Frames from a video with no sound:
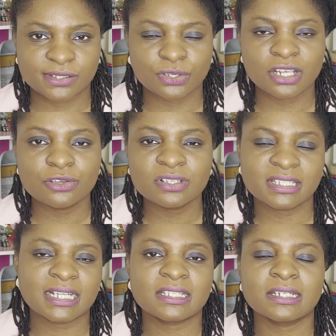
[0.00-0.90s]
So they use
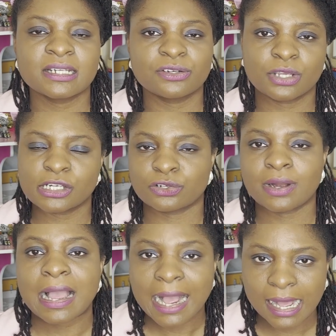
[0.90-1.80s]
certain
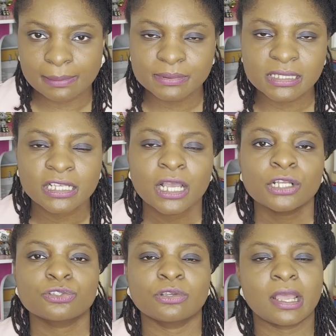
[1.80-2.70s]
educational apps
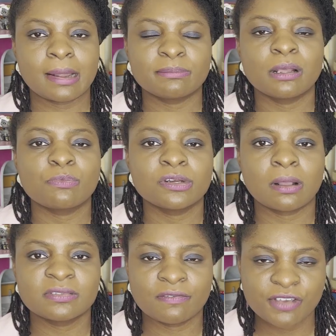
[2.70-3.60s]
to help them with
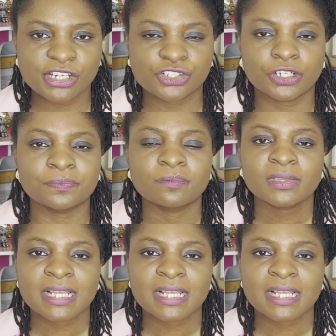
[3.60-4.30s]
observation.